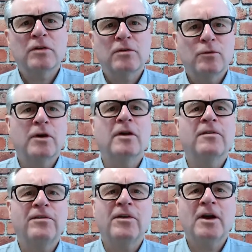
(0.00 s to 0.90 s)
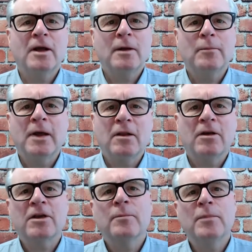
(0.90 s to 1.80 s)
Where are you from? How
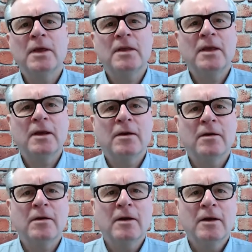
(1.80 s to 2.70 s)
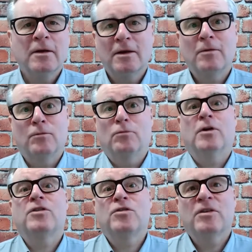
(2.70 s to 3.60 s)
long you've been here?
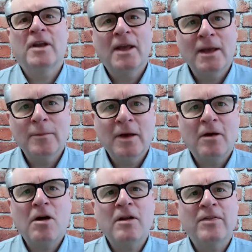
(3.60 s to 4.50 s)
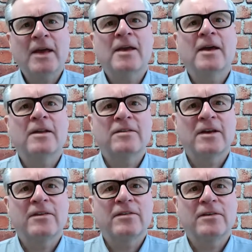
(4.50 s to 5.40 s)
What's your name? All of that kind of stuff.